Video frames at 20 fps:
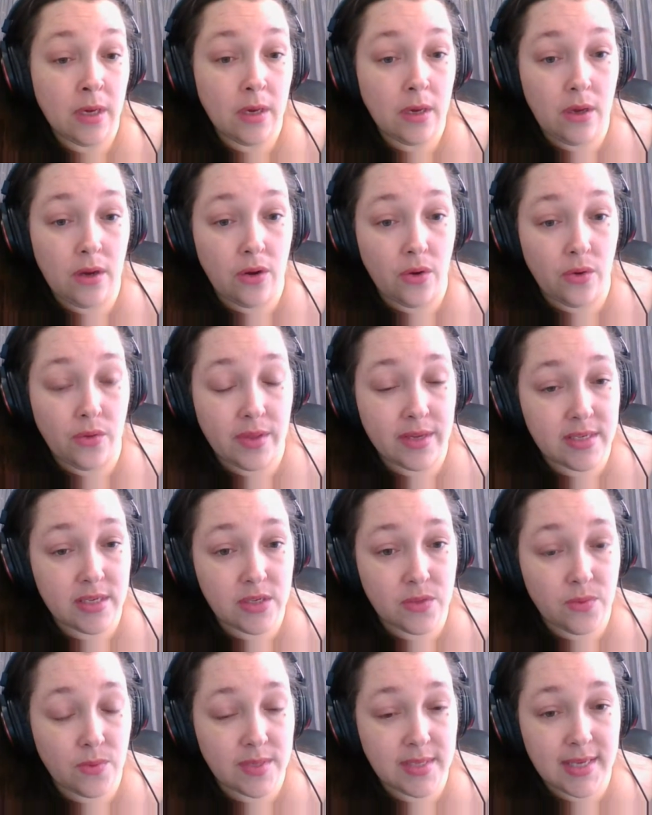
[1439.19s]
this
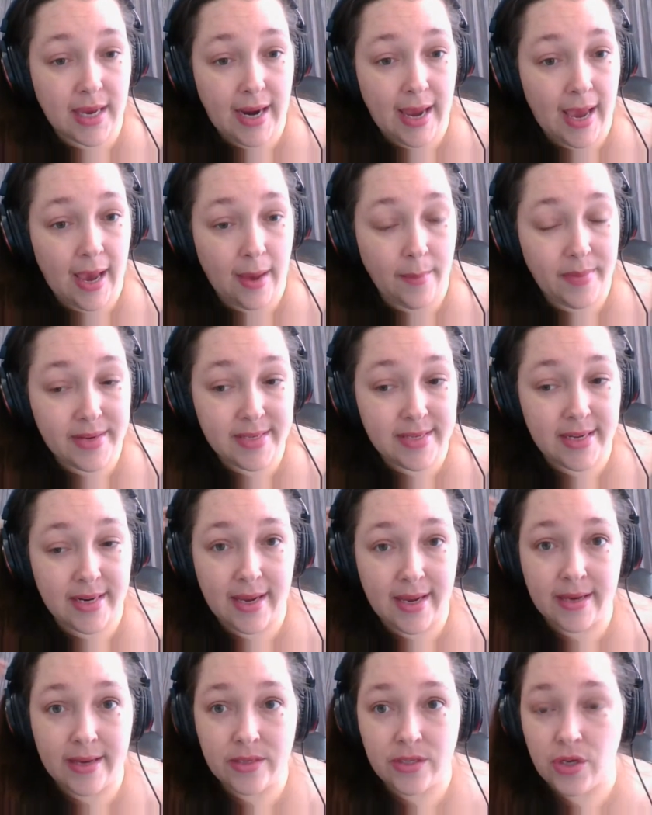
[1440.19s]
is what's going to happen
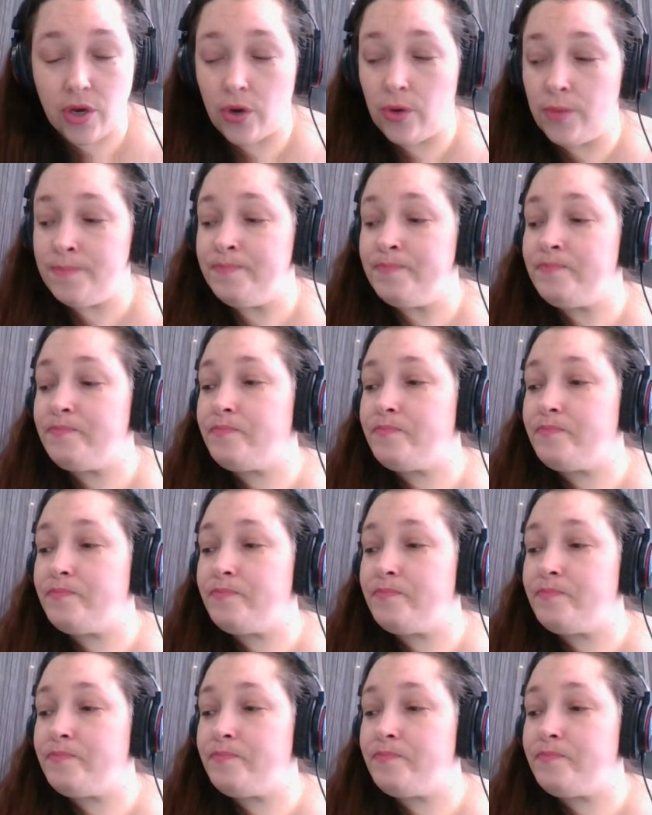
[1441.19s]
today. So,